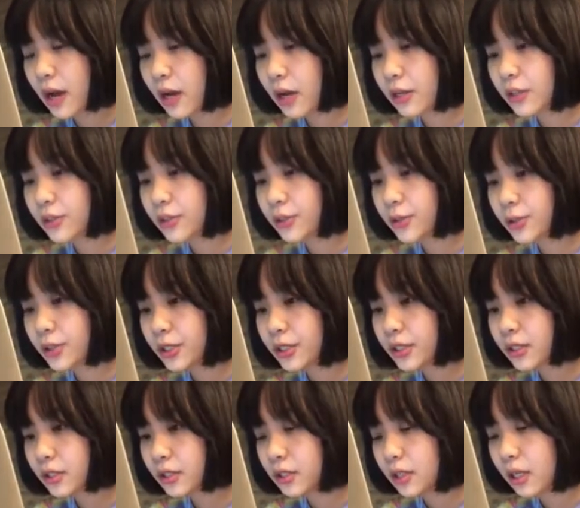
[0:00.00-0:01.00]
I knew she
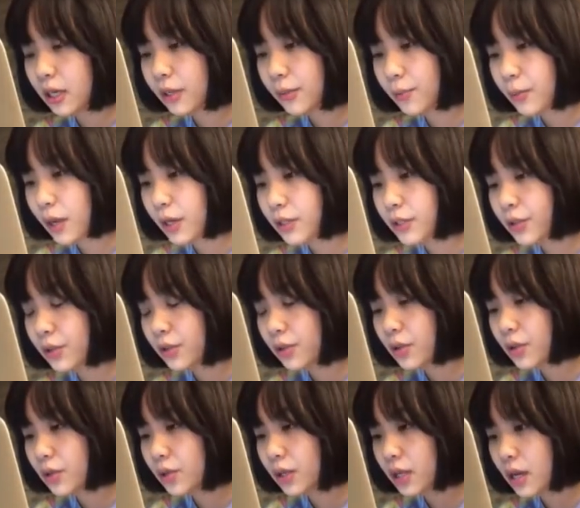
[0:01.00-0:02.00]
didn't like my new
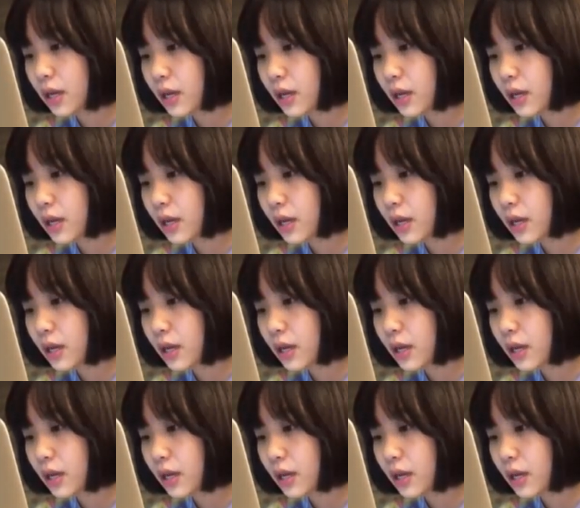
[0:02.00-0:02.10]
look.